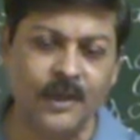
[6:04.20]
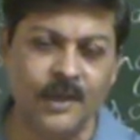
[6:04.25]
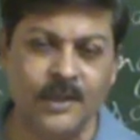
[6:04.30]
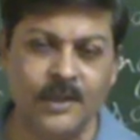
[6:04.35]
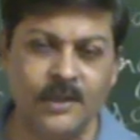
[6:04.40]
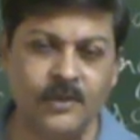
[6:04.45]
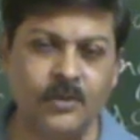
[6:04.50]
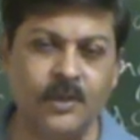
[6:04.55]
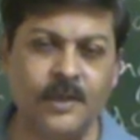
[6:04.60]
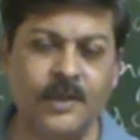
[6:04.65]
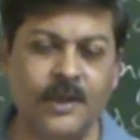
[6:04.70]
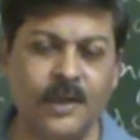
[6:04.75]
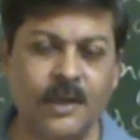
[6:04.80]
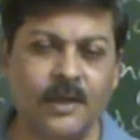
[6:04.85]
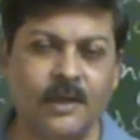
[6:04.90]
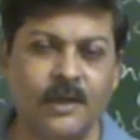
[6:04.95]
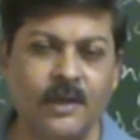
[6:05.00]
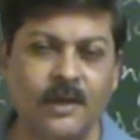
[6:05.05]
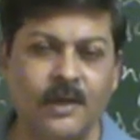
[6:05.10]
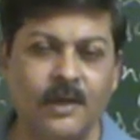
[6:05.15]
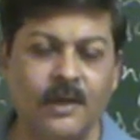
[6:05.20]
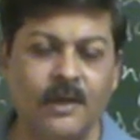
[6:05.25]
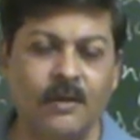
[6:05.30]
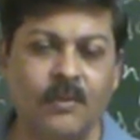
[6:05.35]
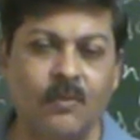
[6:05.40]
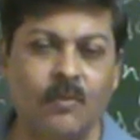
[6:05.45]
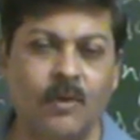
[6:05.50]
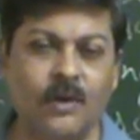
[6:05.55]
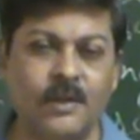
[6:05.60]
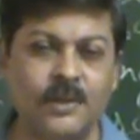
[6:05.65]
So here,
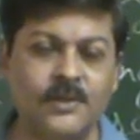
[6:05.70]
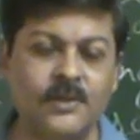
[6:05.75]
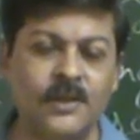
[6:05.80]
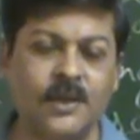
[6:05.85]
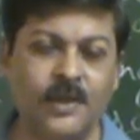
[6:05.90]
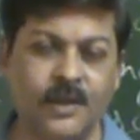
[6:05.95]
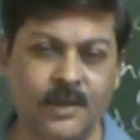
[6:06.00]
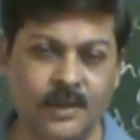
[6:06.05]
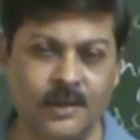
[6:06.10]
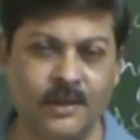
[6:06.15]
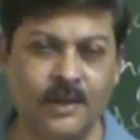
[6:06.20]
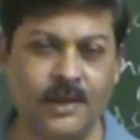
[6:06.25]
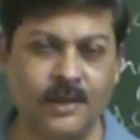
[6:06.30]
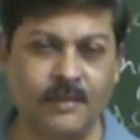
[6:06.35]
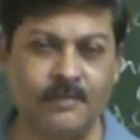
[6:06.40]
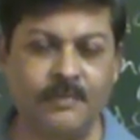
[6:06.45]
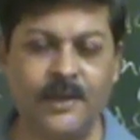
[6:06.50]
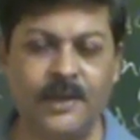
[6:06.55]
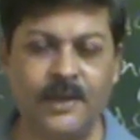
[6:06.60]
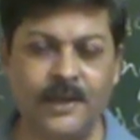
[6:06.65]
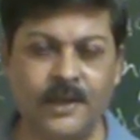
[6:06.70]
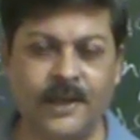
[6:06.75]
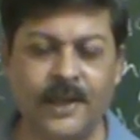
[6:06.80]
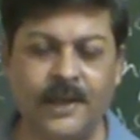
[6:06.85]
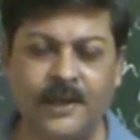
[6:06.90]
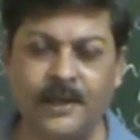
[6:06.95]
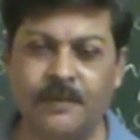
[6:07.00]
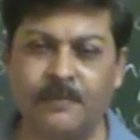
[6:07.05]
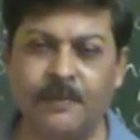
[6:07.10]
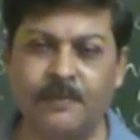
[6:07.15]
what is the mainly
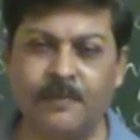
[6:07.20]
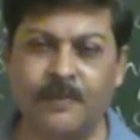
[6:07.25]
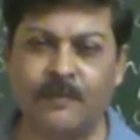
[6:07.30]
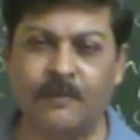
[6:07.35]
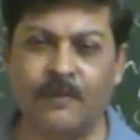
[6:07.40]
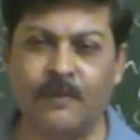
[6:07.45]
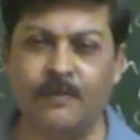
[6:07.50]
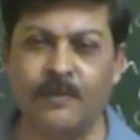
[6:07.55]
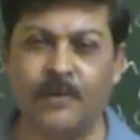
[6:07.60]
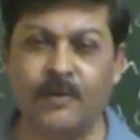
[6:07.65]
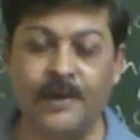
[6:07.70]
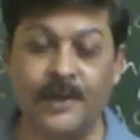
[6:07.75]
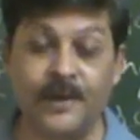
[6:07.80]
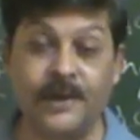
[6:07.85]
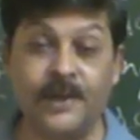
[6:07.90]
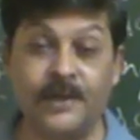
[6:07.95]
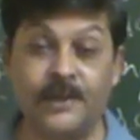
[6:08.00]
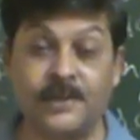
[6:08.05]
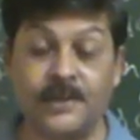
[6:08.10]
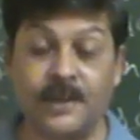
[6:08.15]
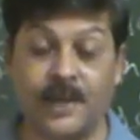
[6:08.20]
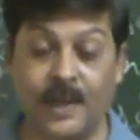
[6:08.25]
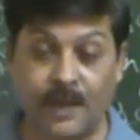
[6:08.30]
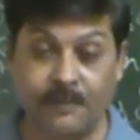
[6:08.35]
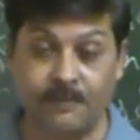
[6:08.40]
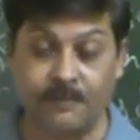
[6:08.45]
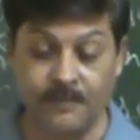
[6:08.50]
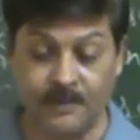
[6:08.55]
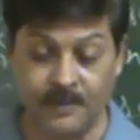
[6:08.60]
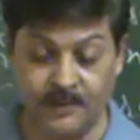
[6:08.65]
can it be performed? No, it is
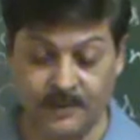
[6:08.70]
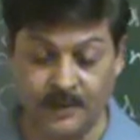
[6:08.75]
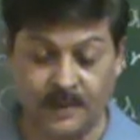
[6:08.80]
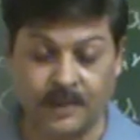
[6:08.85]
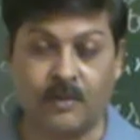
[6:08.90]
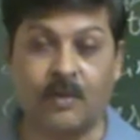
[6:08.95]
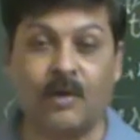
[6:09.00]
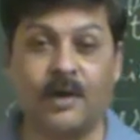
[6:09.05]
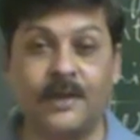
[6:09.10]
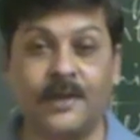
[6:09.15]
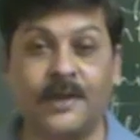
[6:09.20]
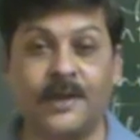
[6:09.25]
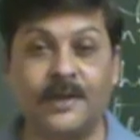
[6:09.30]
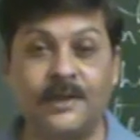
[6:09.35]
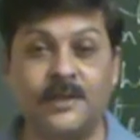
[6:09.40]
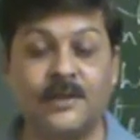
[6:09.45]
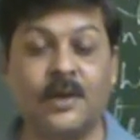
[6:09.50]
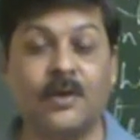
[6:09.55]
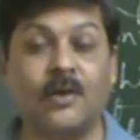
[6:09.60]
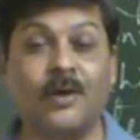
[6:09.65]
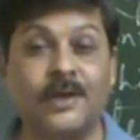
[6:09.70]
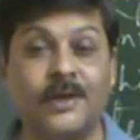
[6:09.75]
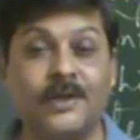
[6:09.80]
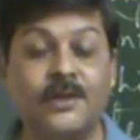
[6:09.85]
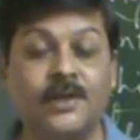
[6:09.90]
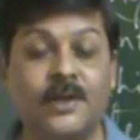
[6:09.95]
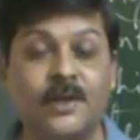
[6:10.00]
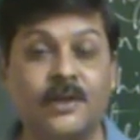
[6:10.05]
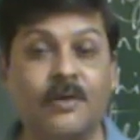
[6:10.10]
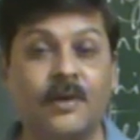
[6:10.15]
the contract is a
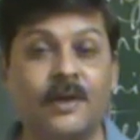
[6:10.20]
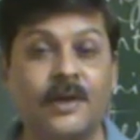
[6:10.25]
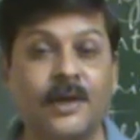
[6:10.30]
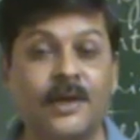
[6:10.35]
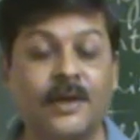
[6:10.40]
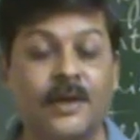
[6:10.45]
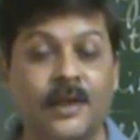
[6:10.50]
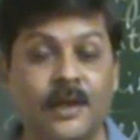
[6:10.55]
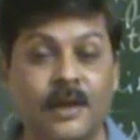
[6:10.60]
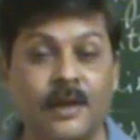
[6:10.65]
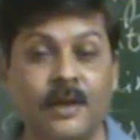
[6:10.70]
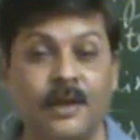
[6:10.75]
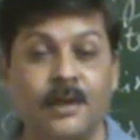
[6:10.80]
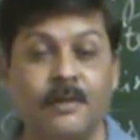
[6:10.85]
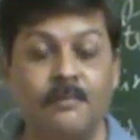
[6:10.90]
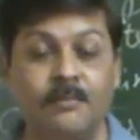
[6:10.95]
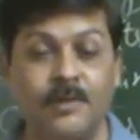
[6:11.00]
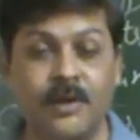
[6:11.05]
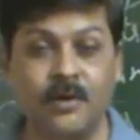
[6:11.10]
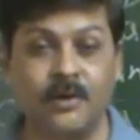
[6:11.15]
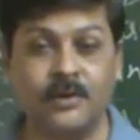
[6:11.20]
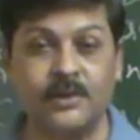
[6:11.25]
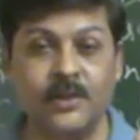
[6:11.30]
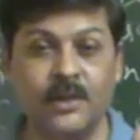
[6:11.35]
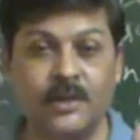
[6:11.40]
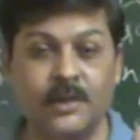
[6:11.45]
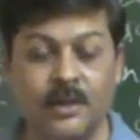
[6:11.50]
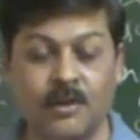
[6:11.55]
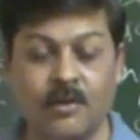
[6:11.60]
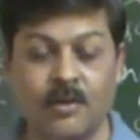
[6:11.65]
contingent contract here,
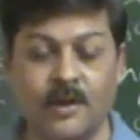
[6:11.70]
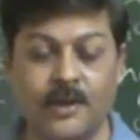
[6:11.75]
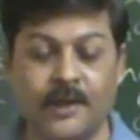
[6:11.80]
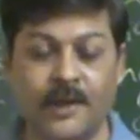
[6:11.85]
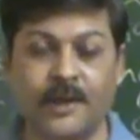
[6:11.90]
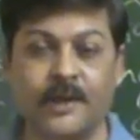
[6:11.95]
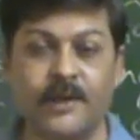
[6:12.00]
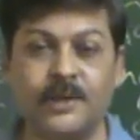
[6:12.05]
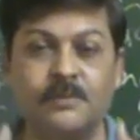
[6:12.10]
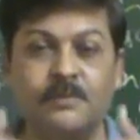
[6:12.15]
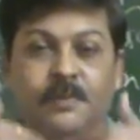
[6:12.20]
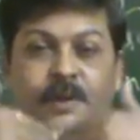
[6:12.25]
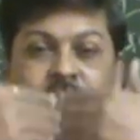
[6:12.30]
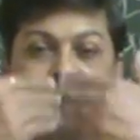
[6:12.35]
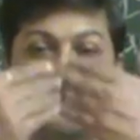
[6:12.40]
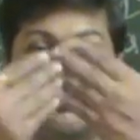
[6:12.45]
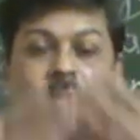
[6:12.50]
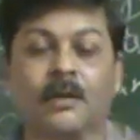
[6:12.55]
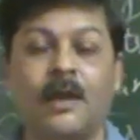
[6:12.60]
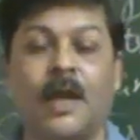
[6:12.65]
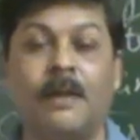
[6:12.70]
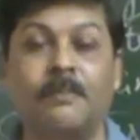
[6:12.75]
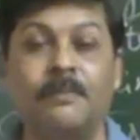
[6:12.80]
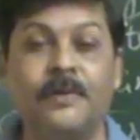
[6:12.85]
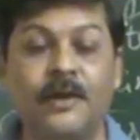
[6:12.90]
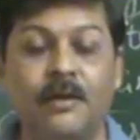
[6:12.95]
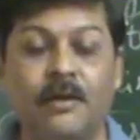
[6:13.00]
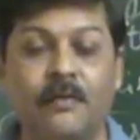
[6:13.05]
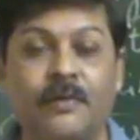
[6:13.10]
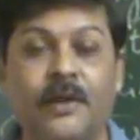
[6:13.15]
because the contract is based on
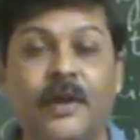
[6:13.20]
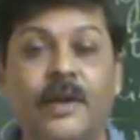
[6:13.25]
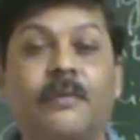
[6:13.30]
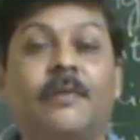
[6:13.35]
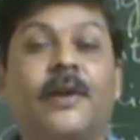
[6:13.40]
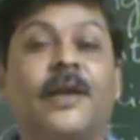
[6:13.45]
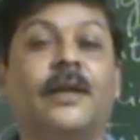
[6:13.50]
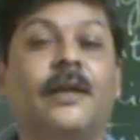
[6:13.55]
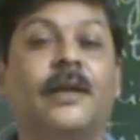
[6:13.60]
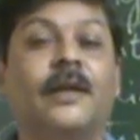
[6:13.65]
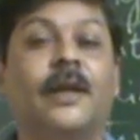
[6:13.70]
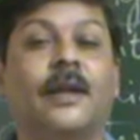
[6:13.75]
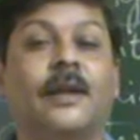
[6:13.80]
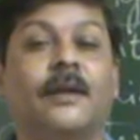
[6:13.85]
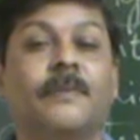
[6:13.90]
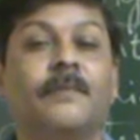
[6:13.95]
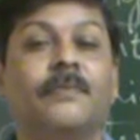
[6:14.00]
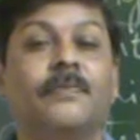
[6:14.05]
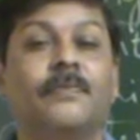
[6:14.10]
happening of an event here.